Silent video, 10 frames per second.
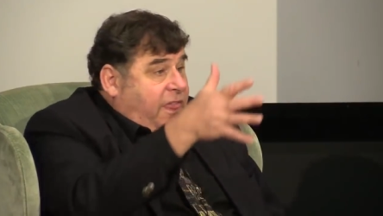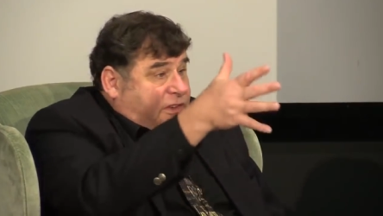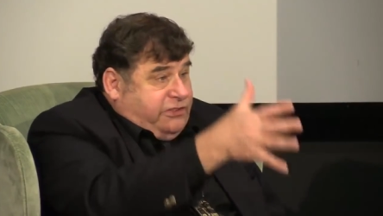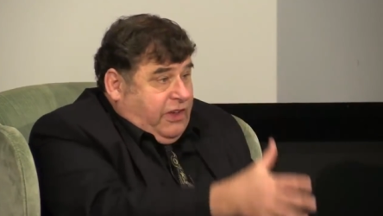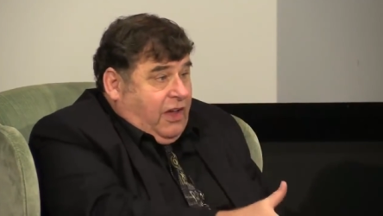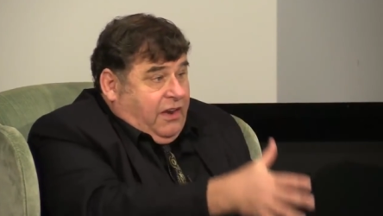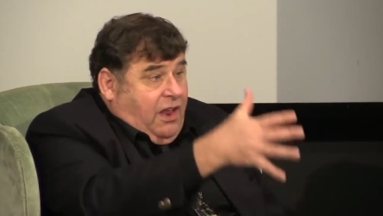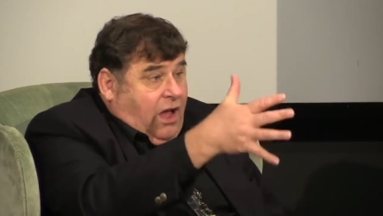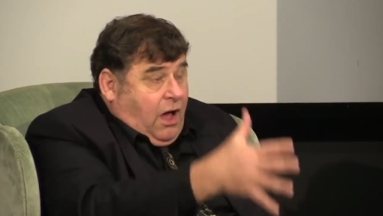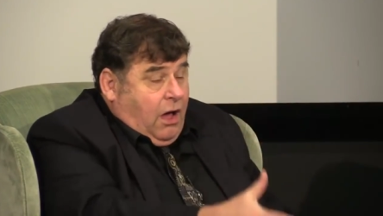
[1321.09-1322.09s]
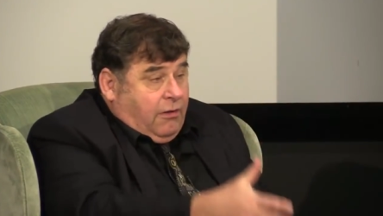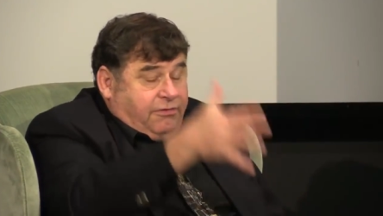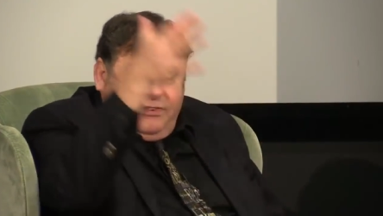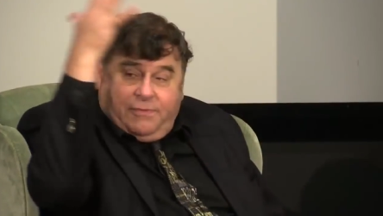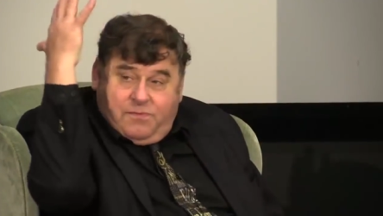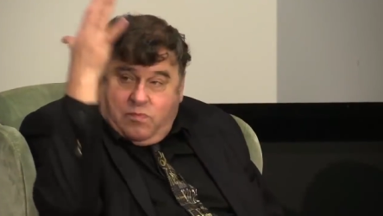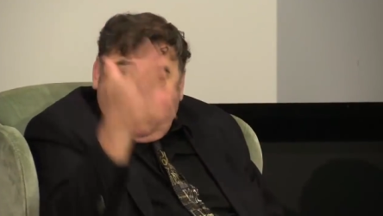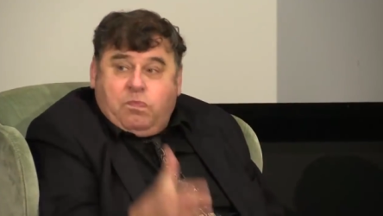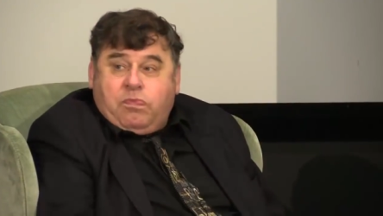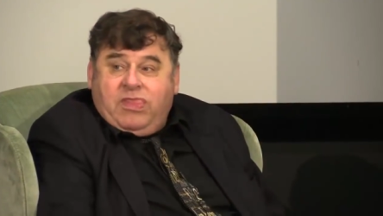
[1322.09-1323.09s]
the son of
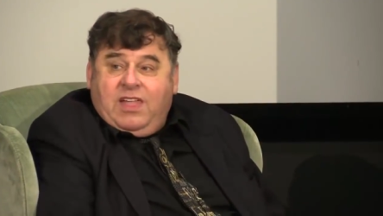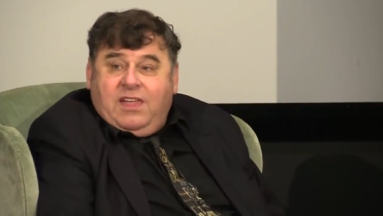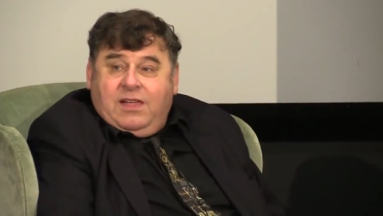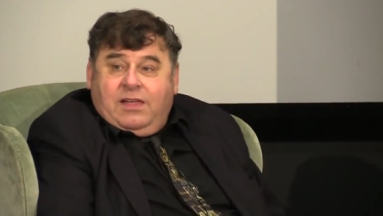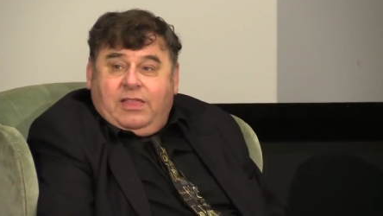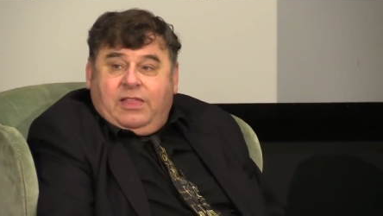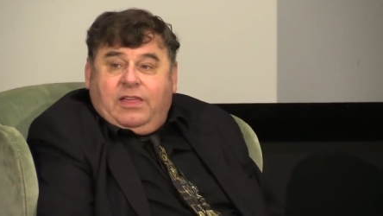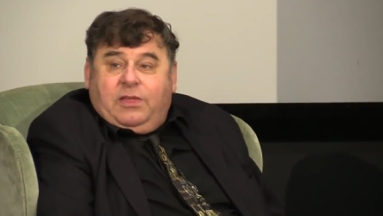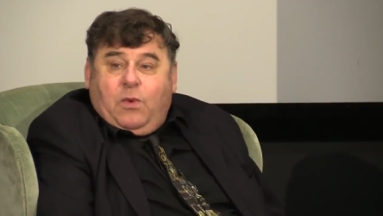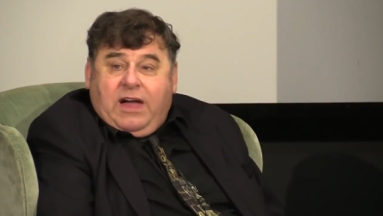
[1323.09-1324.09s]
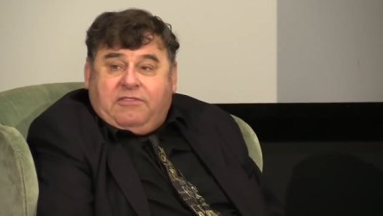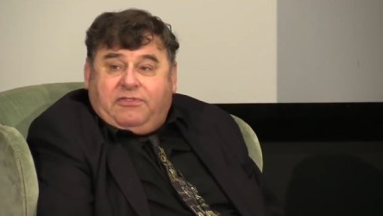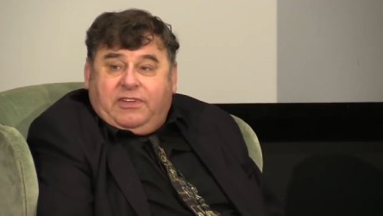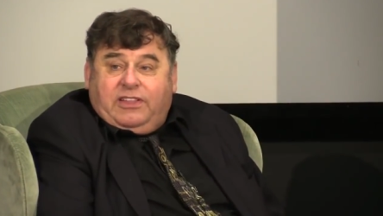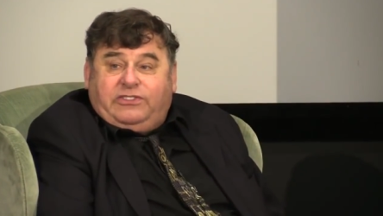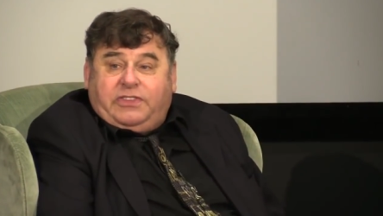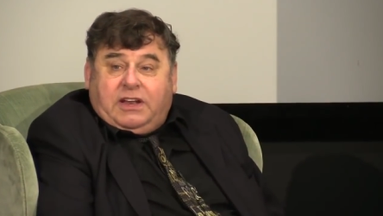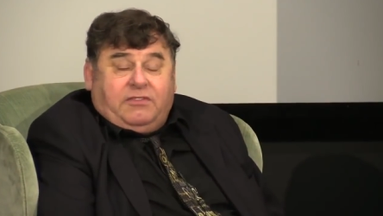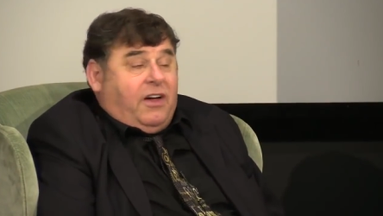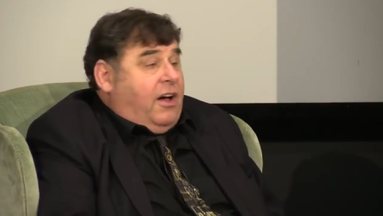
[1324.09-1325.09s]
the wife
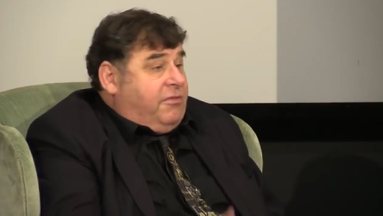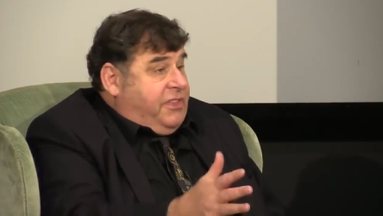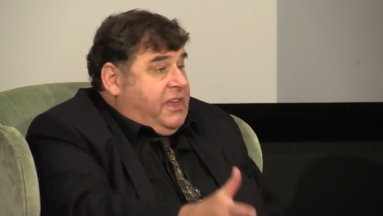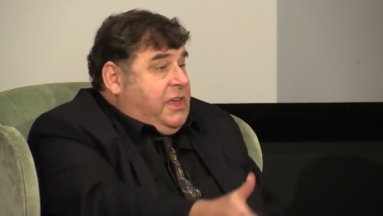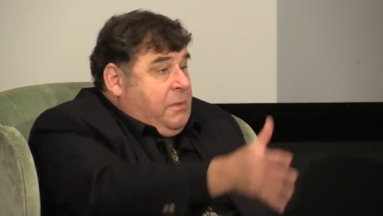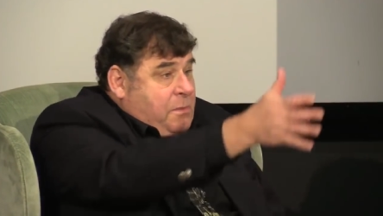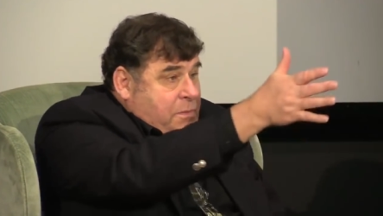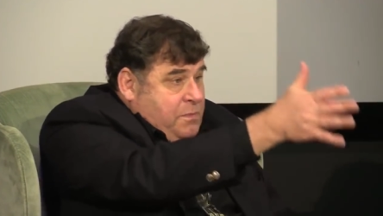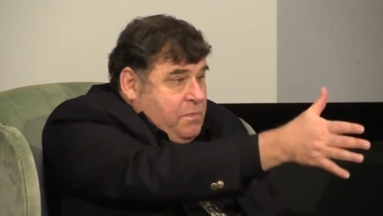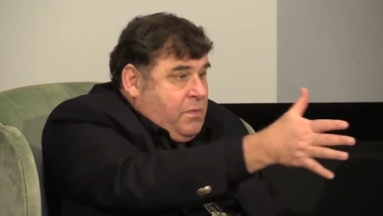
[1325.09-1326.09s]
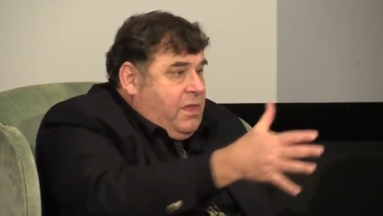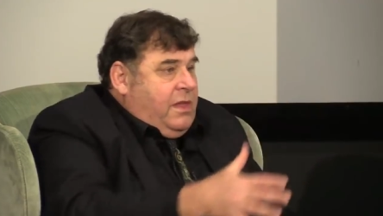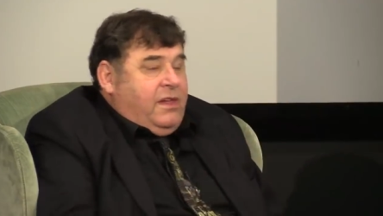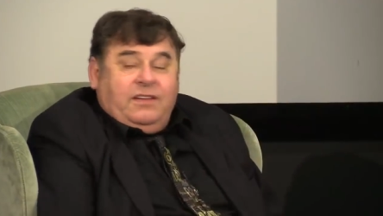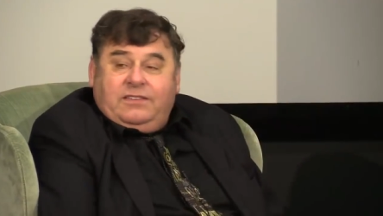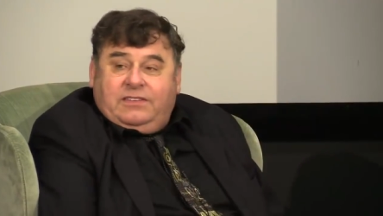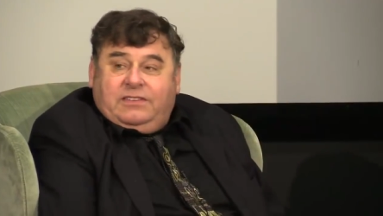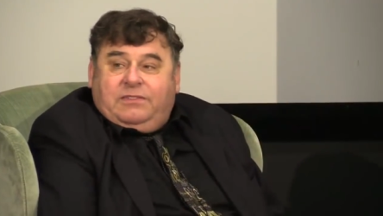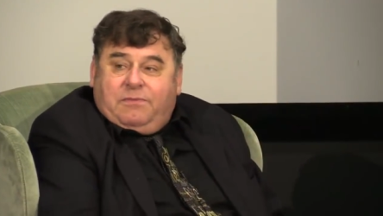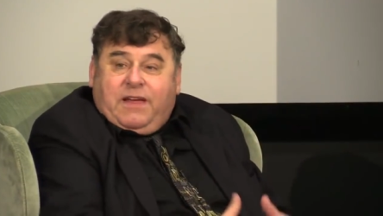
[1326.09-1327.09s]
instead of, of the
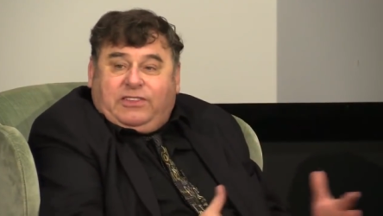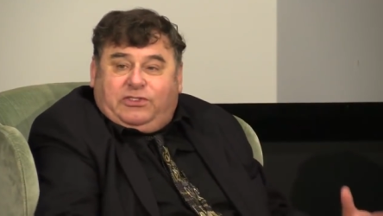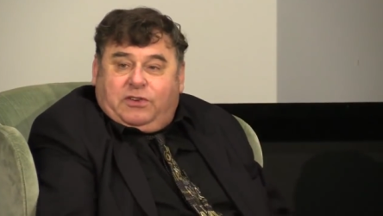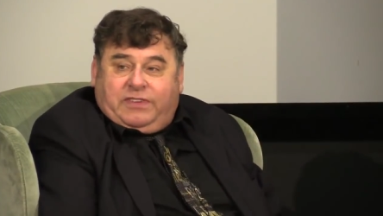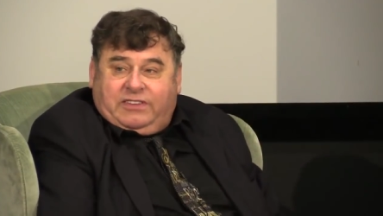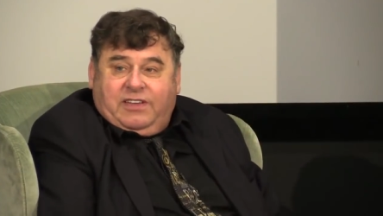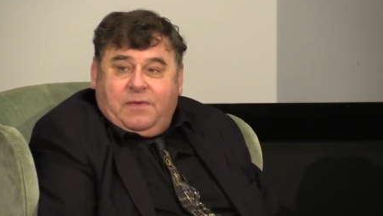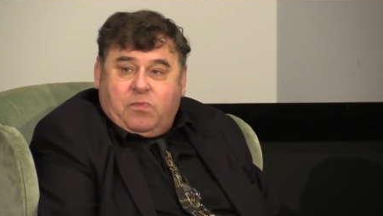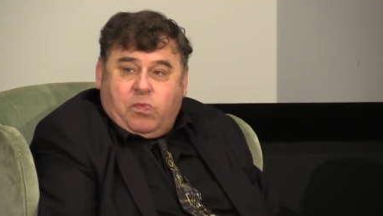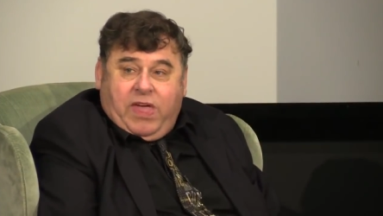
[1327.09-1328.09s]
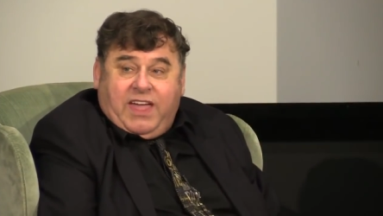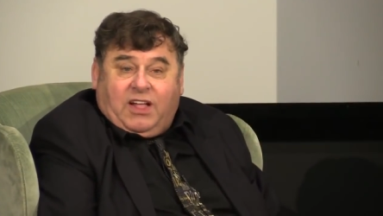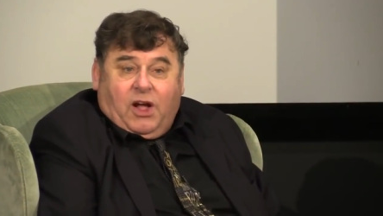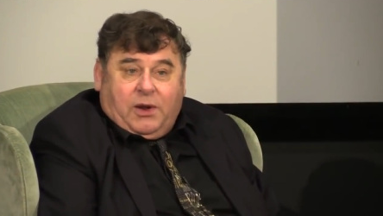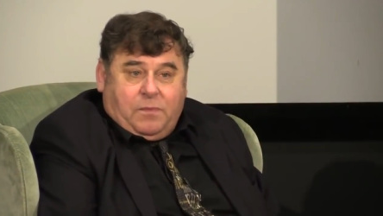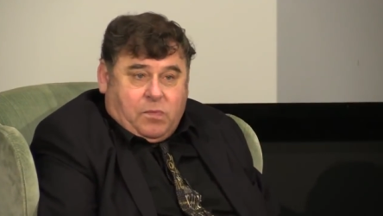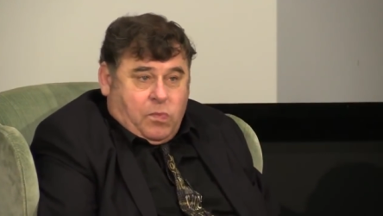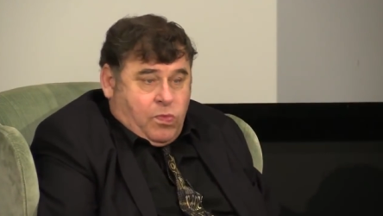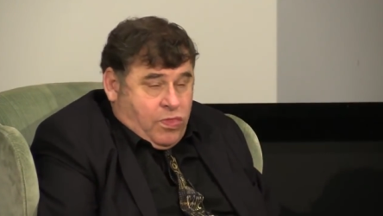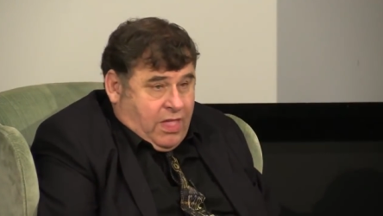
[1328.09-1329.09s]
maidservant, Hagar.
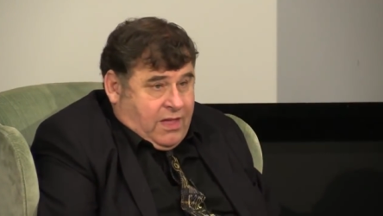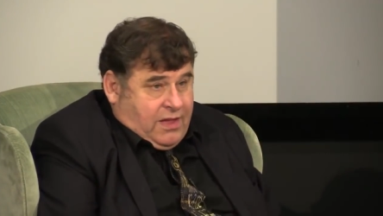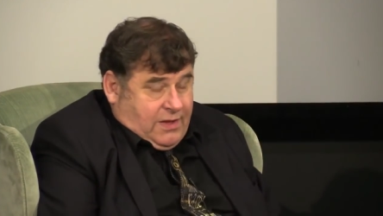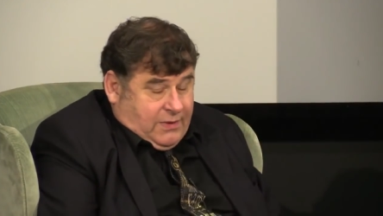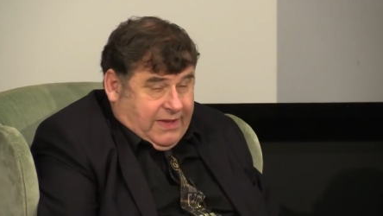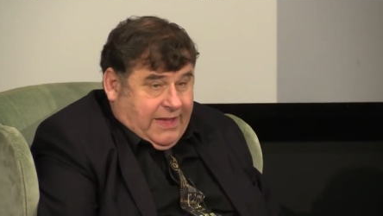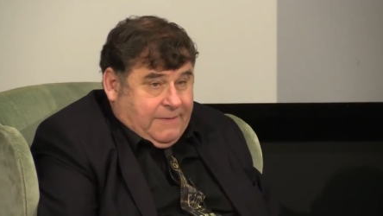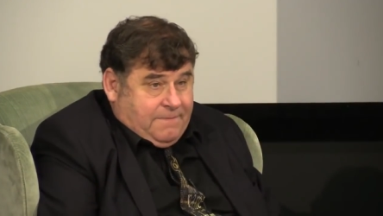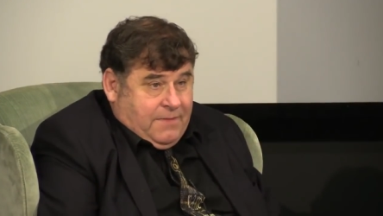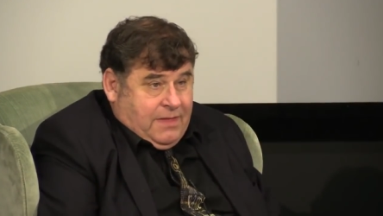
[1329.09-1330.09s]
Okay?